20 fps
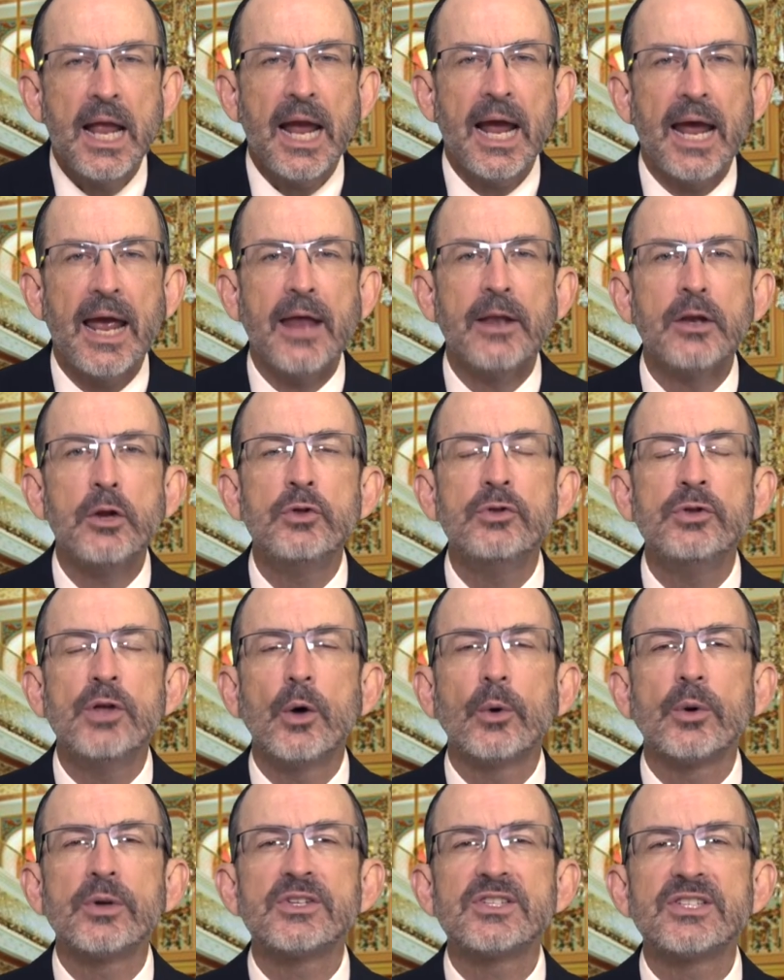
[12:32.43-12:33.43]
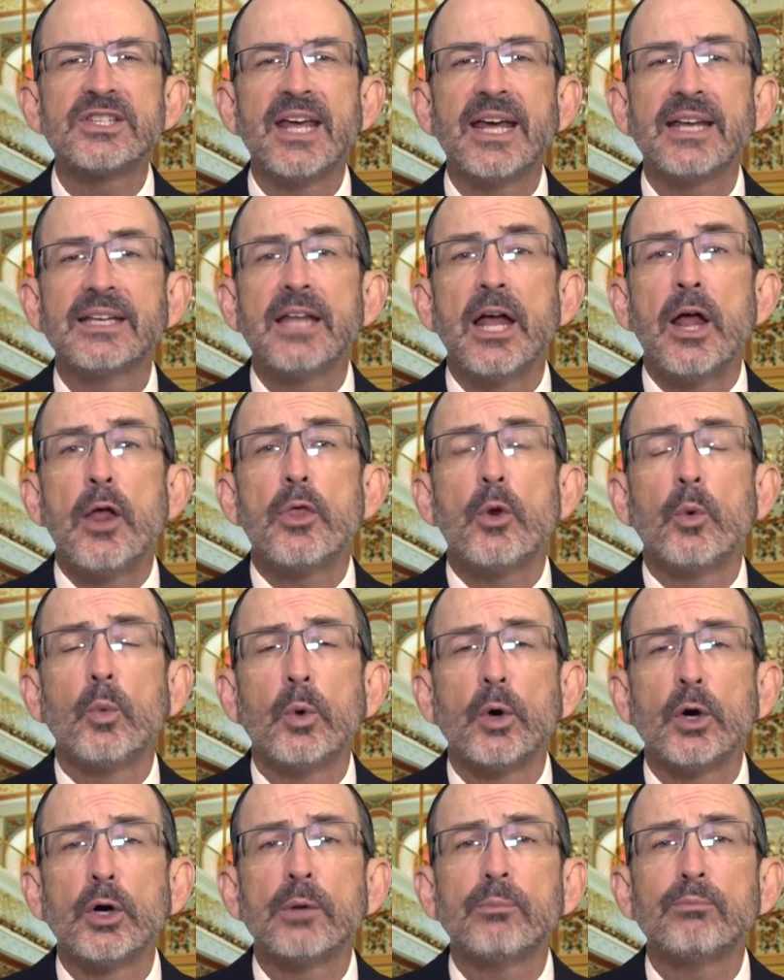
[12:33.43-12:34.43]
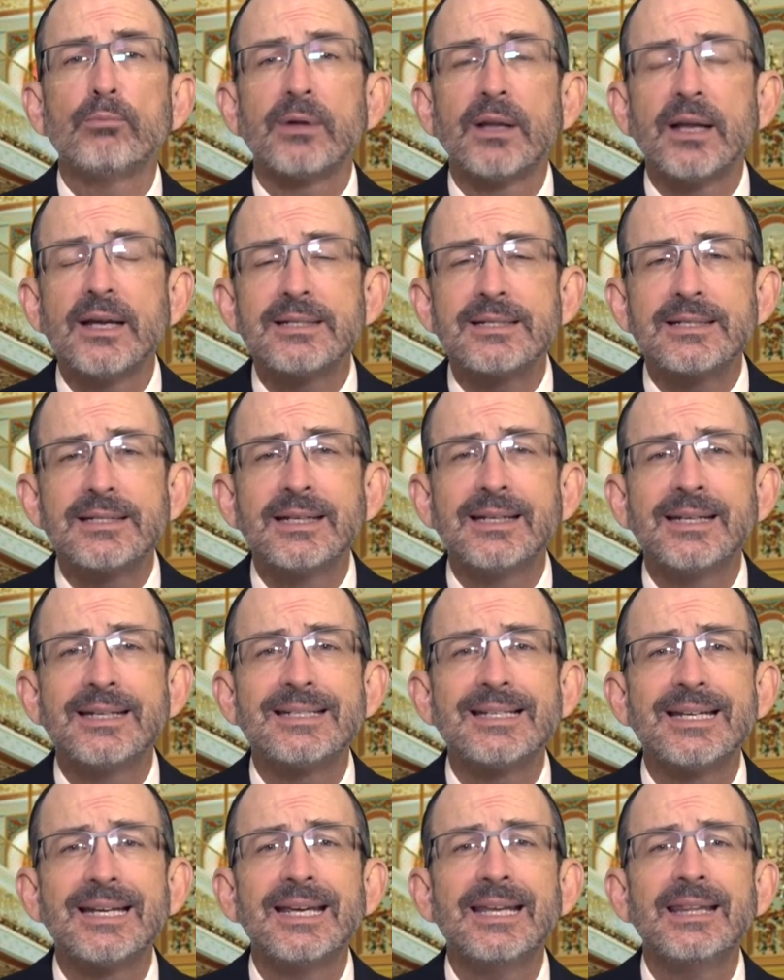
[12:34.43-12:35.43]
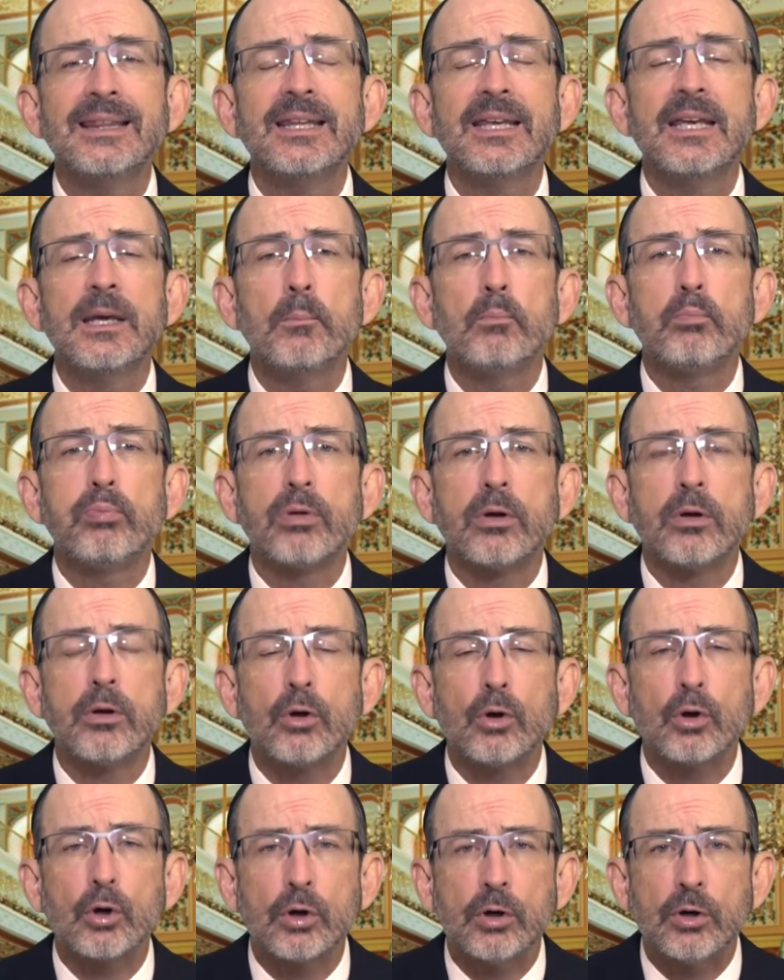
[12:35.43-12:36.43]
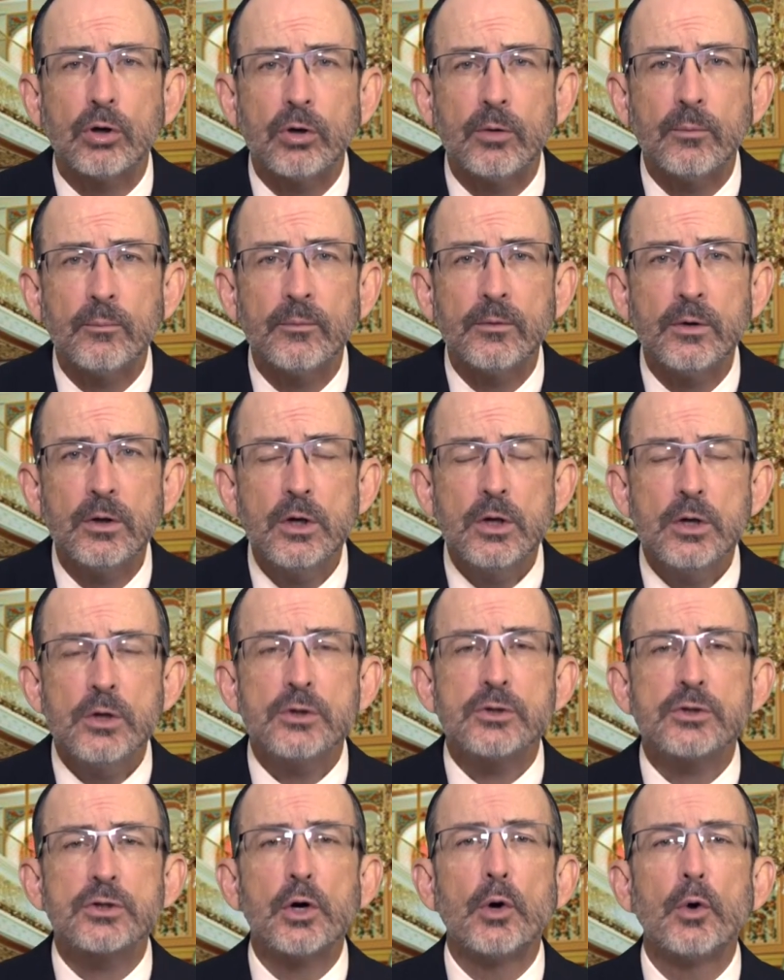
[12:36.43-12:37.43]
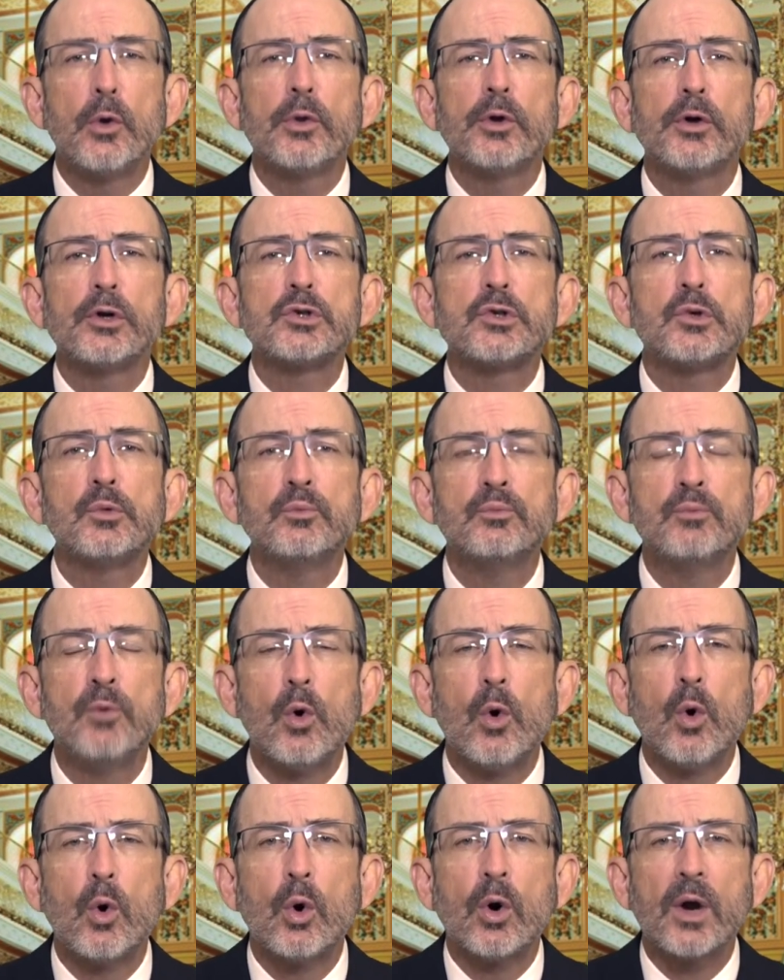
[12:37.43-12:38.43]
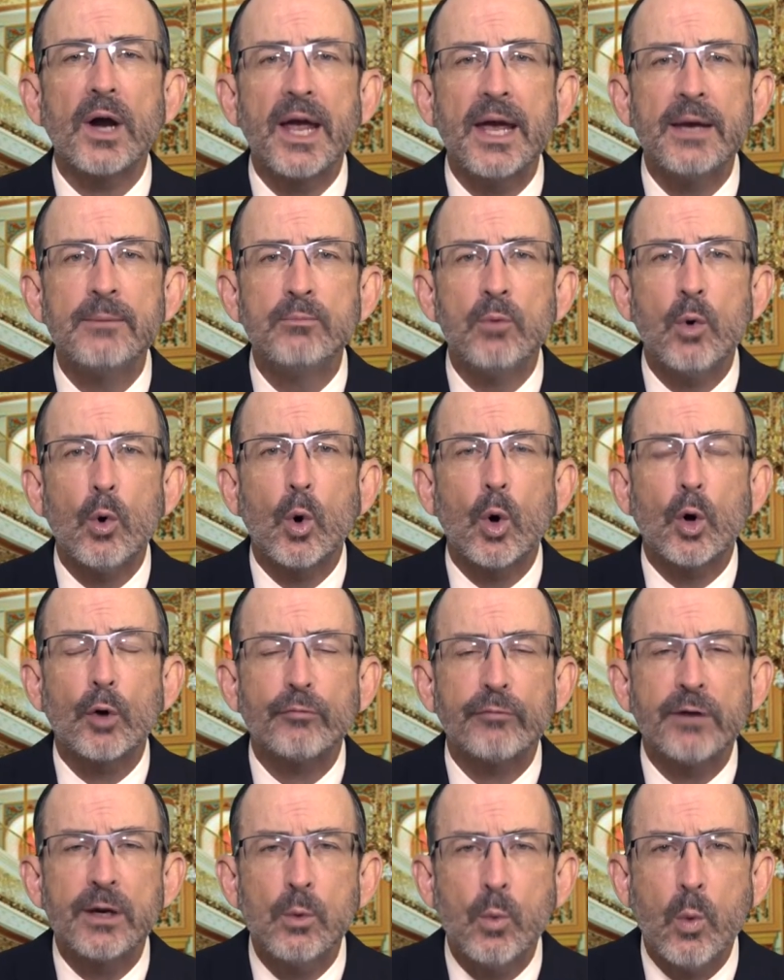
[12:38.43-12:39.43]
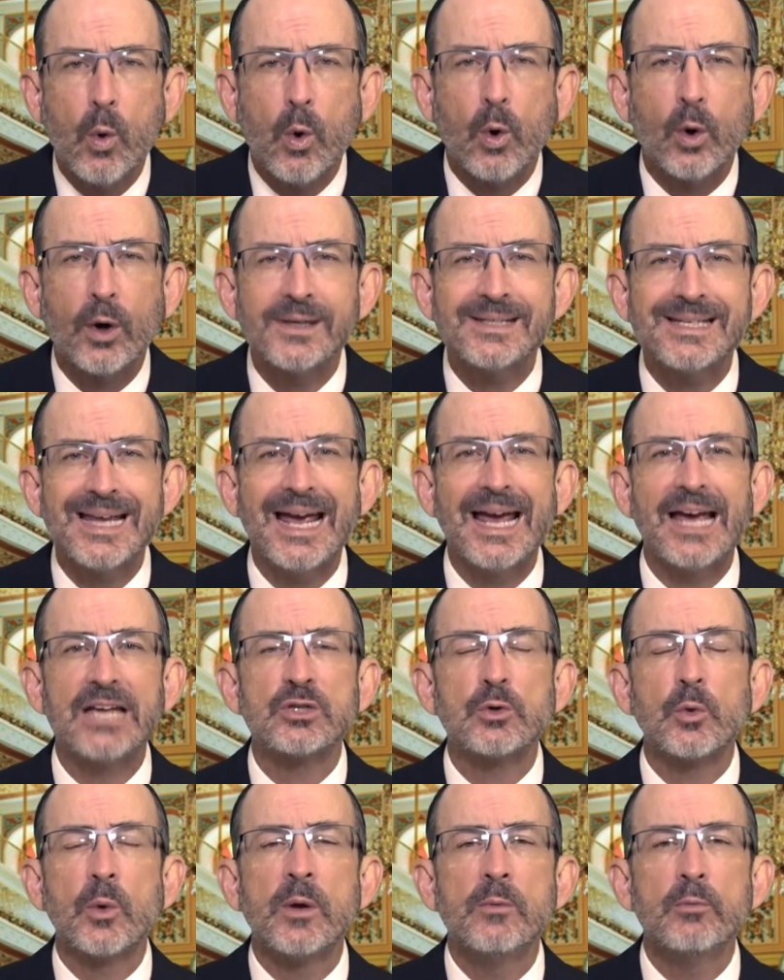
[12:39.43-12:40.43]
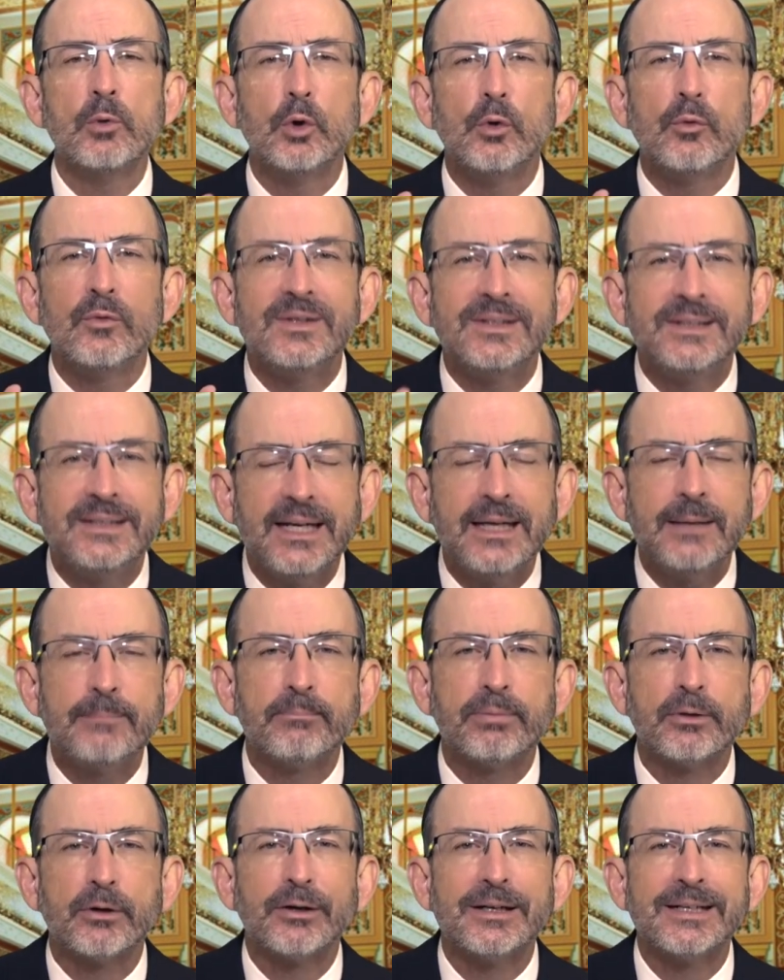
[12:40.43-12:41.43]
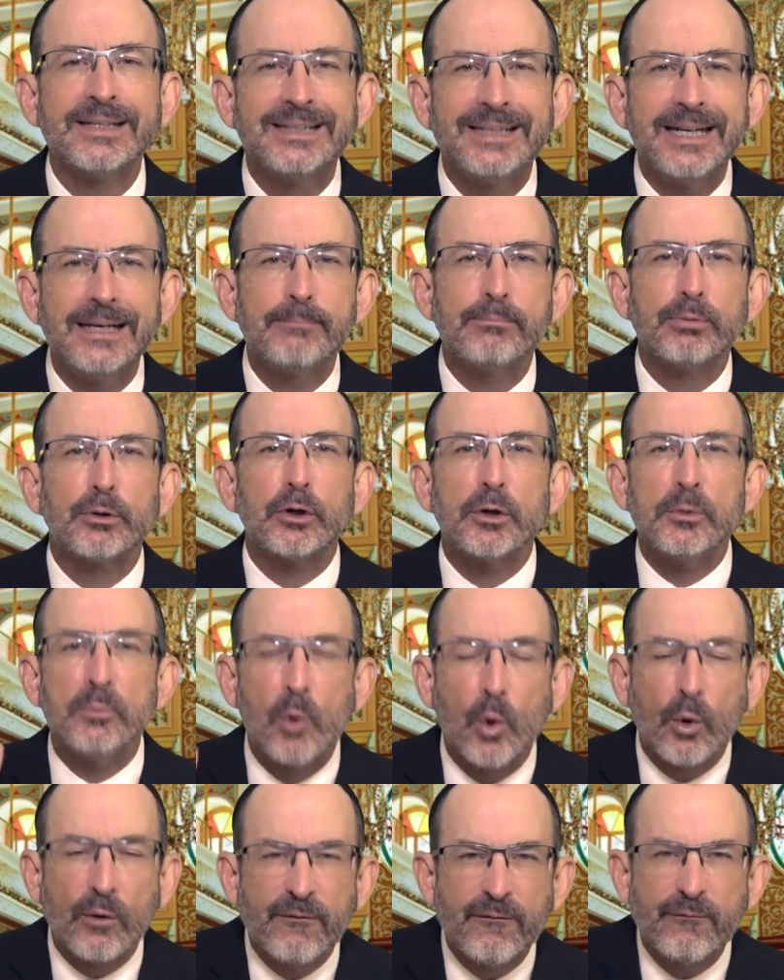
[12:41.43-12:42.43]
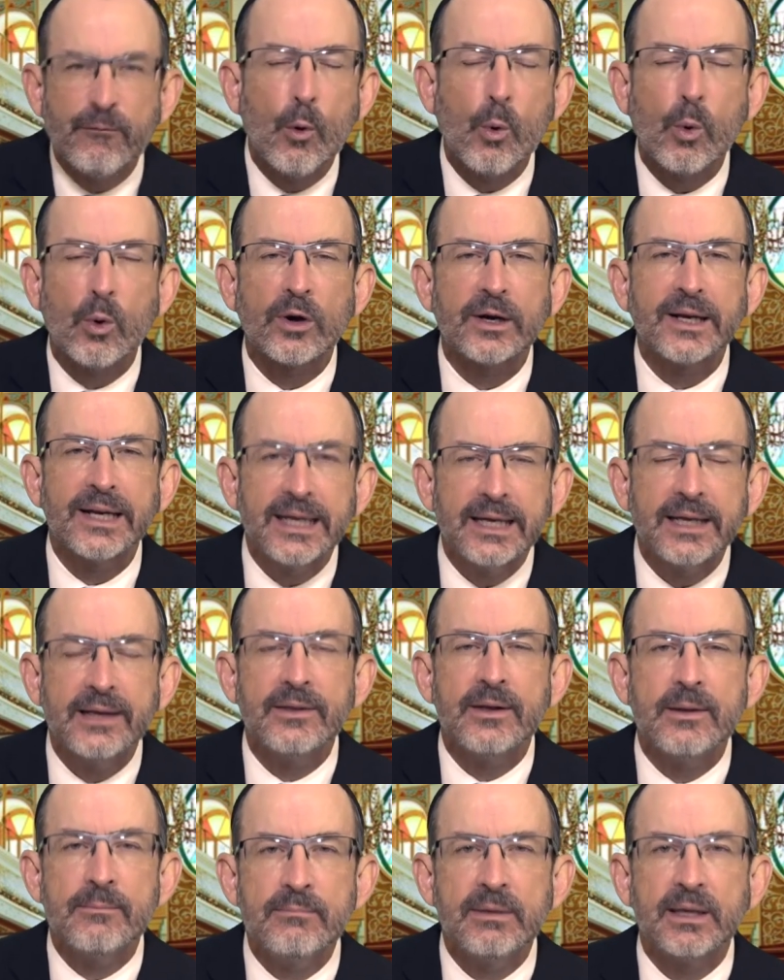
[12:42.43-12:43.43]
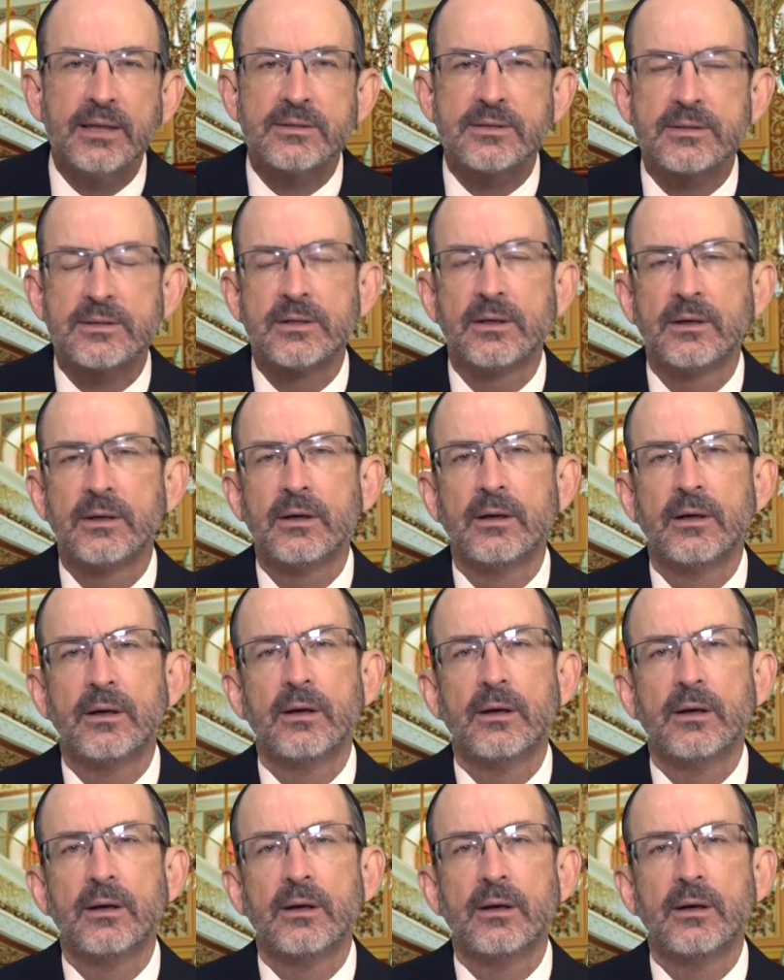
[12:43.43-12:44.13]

And notice that the word blessing is in the plural. So there's more and more rewards as we move deeper and deeper and more forward in the midst